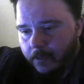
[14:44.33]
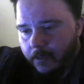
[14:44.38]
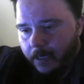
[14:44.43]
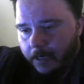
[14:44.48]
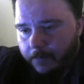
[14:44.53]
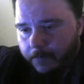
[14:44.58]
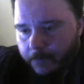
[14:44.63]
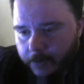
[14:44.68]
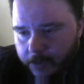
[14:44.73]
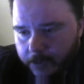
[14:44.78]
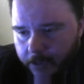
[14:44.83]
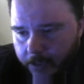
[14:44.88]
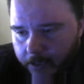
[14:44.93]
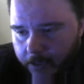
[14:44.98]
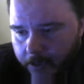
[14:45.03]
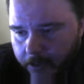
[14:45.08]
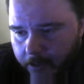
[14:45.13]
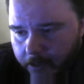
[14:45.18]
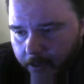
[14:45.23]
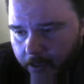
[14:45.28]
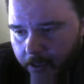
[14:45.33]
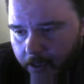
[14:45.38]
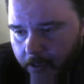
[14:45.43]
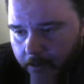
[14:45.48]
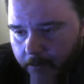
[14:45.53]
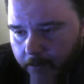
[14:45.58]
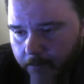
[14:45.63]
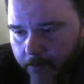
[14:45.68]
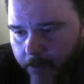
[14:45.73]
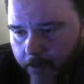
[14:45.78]
I appreciate it.
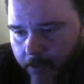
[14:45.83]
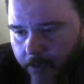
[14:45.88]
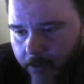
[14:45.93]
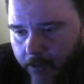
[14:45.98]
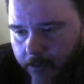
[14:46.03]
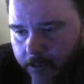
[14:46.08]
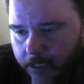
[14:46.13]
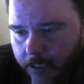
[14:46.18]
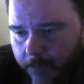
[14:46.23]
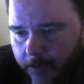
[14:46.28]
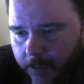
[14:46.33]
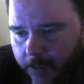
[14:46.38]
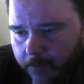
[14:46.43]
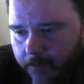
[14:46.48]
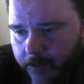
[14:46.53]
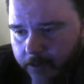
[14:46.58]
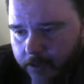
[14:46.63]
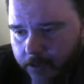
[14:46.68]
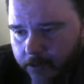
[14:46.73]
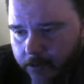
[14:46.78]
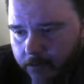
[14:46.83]
Um, Tammy had a question.